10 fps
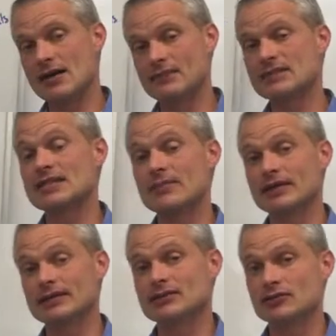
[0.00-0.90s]

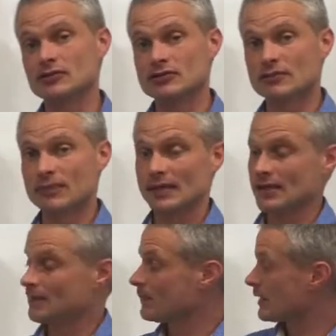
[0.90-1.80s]
stomach to
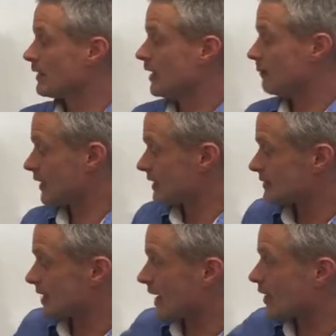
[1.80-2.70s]
be a
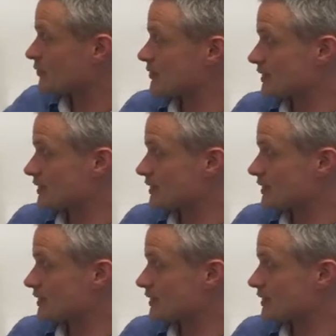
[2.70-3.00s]
place to house